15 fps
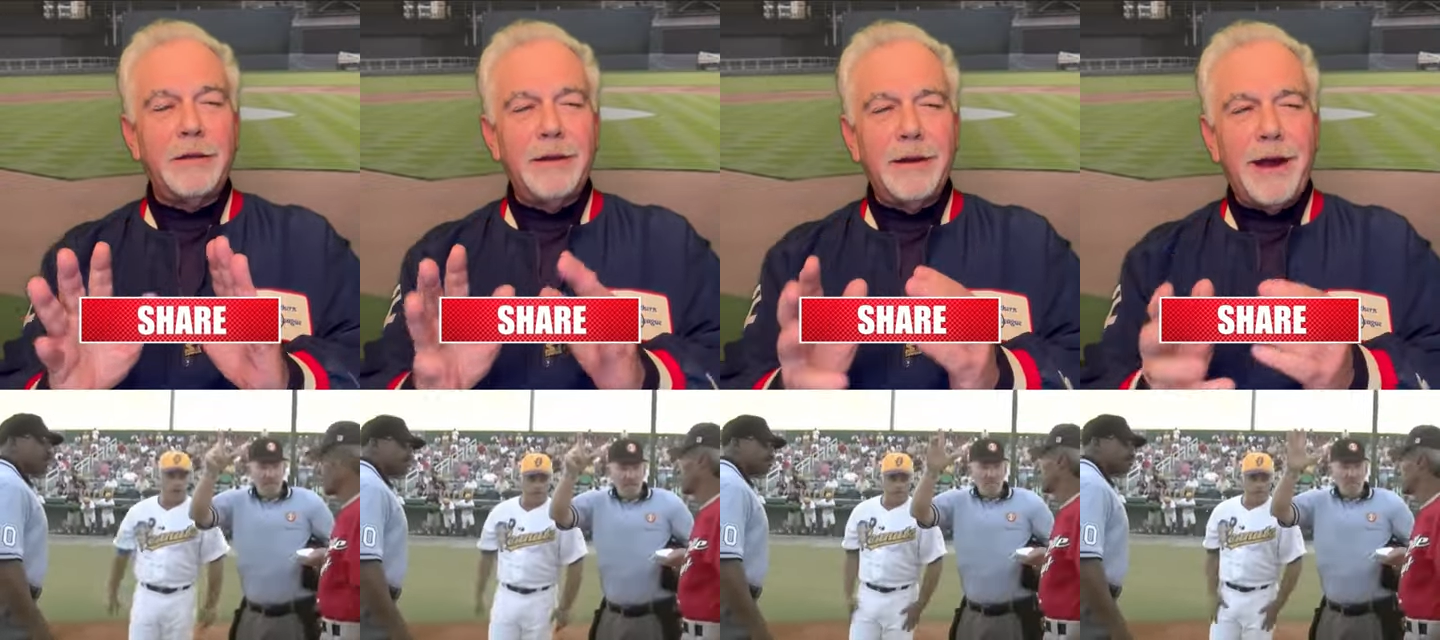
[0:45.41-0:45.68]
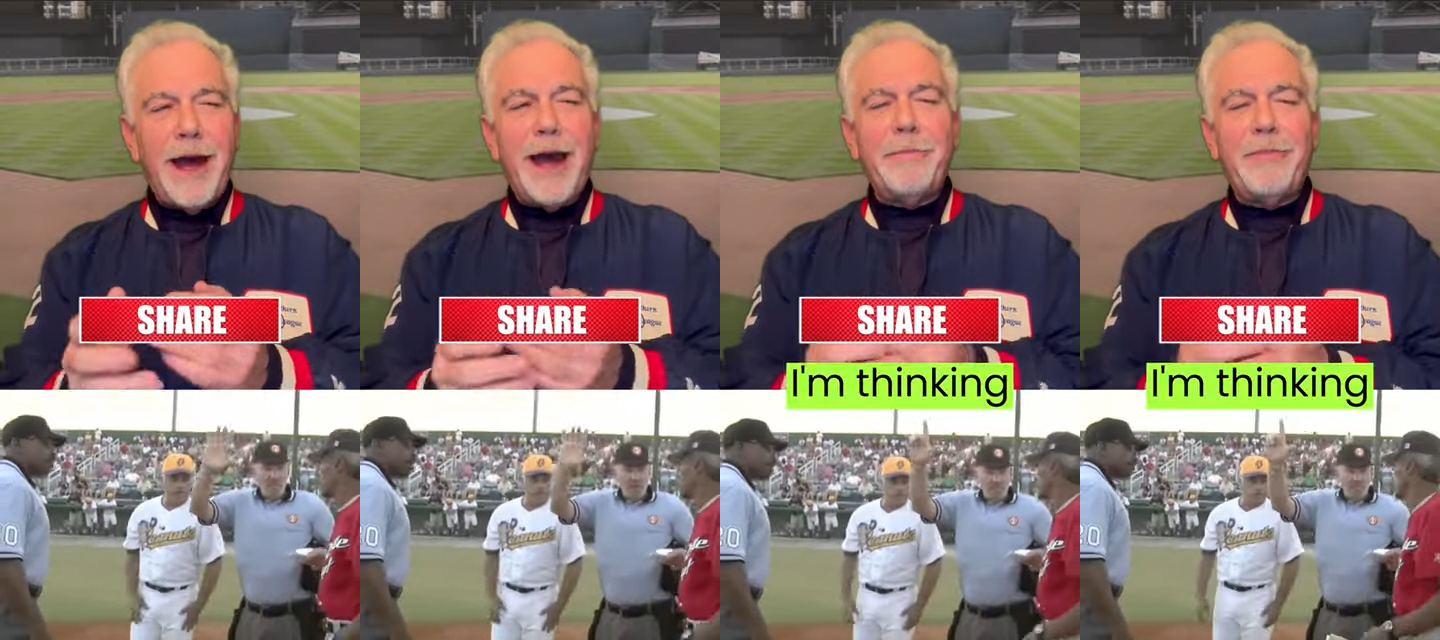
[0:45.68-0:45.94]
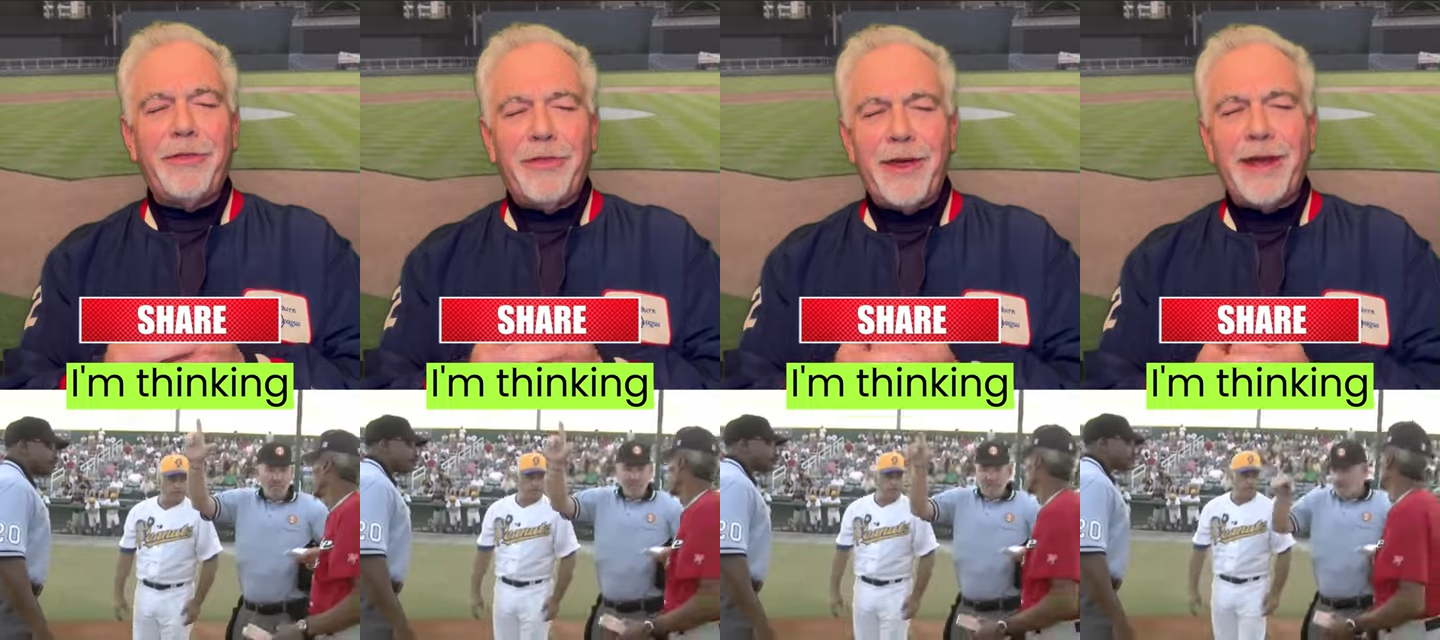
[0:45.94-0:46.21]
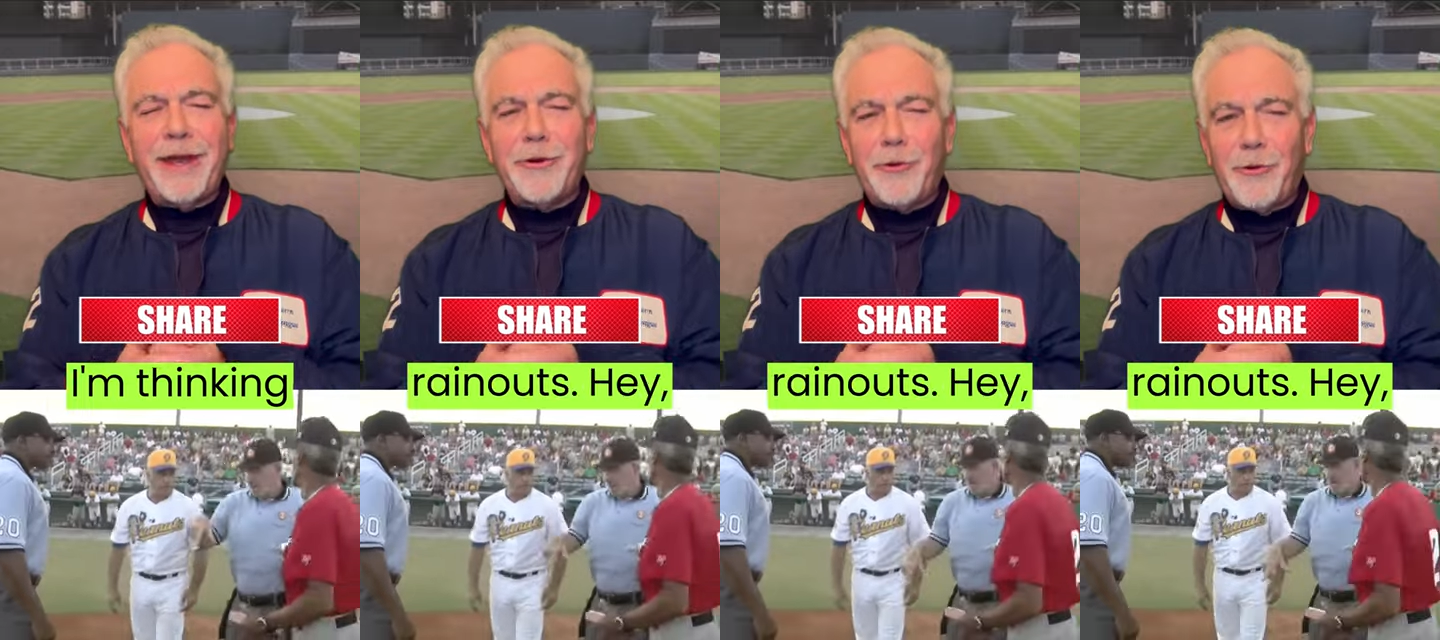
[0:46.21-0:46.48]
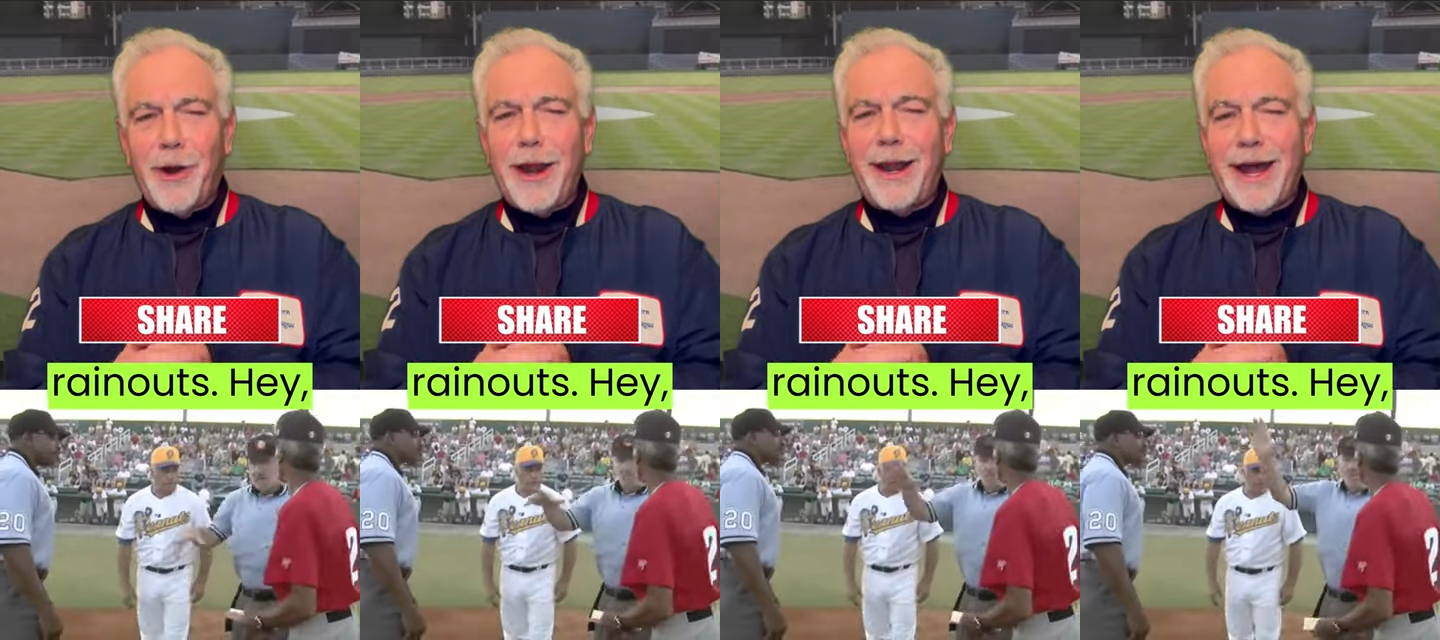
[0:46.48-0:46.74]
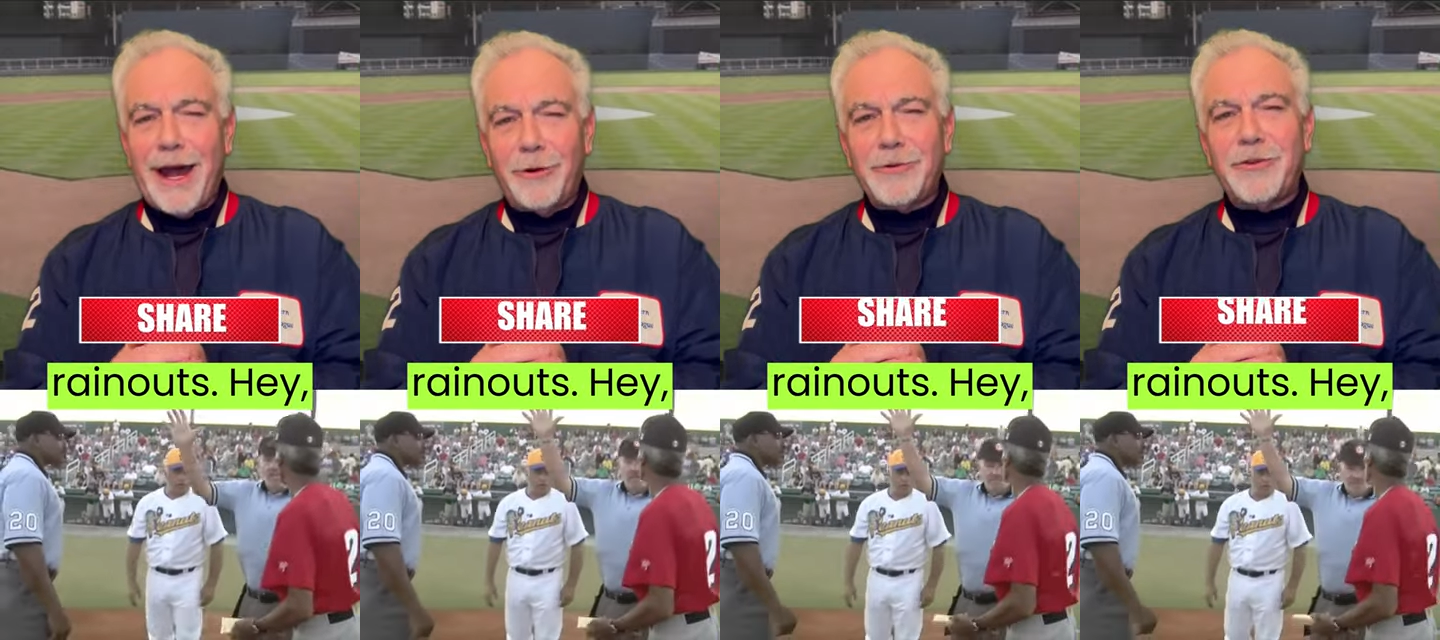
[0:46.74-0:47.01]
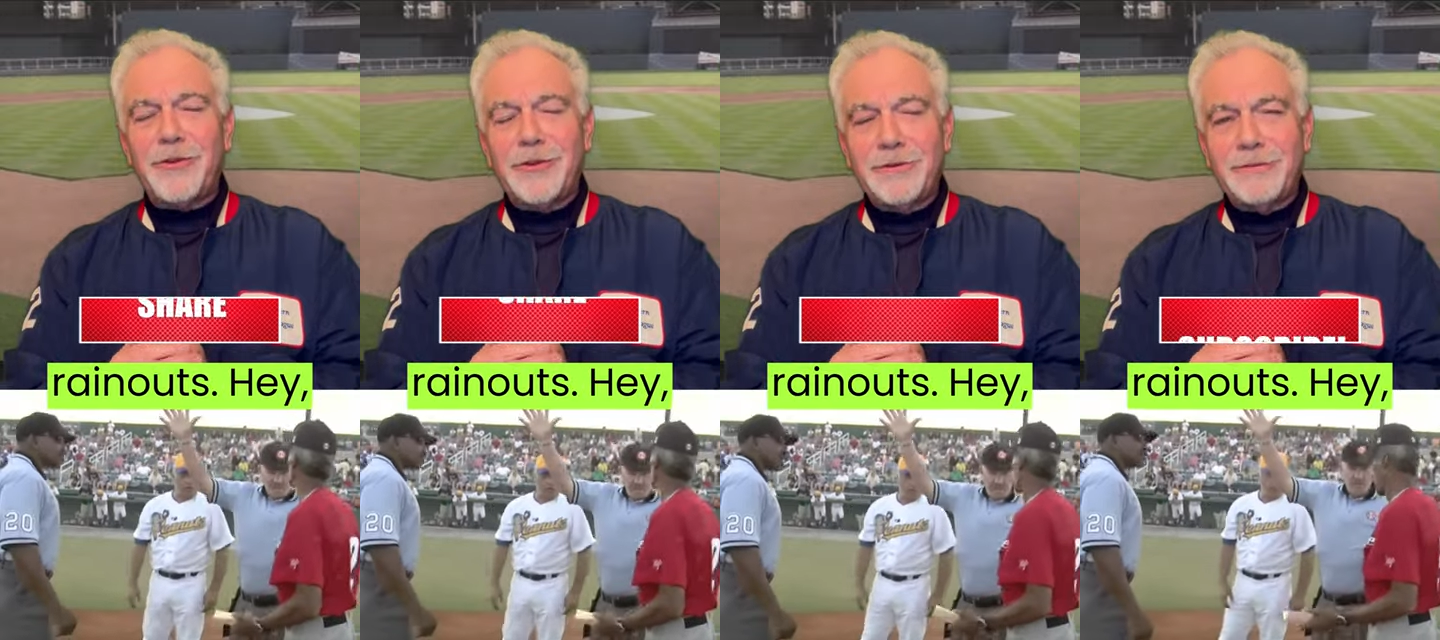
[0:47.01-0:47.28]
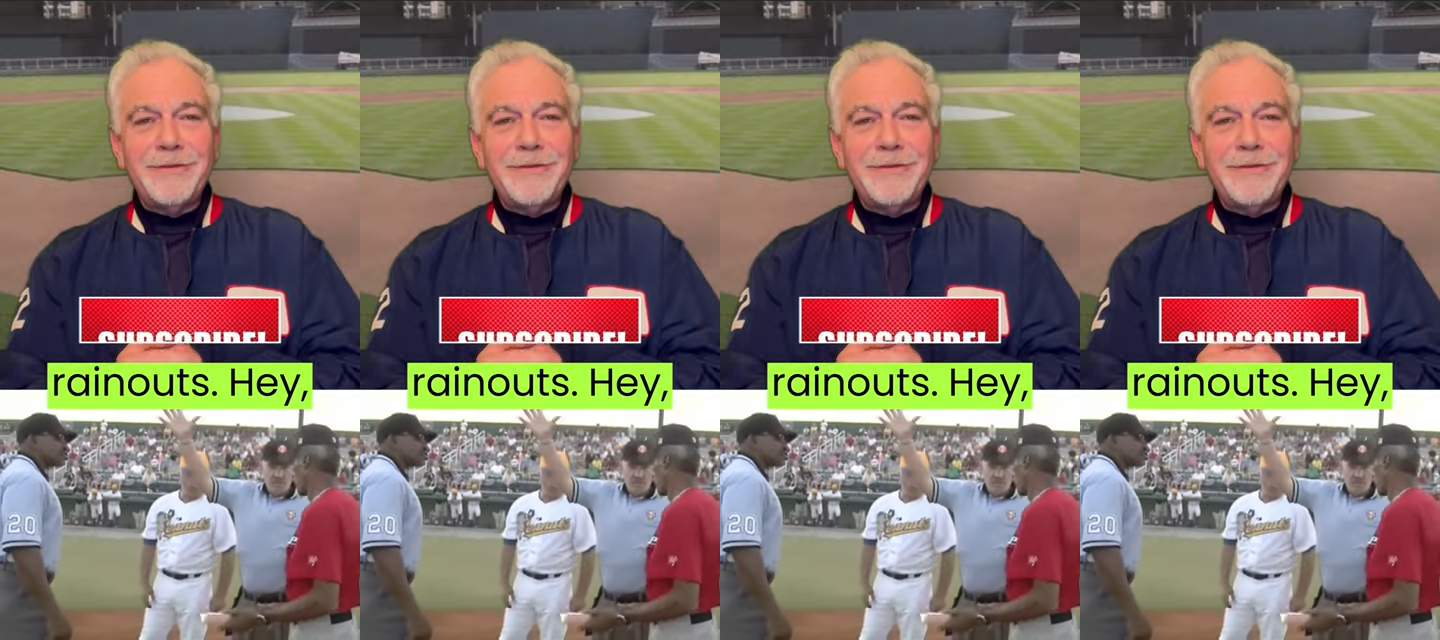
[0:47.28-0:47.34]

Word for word: I'm thinking rainouts.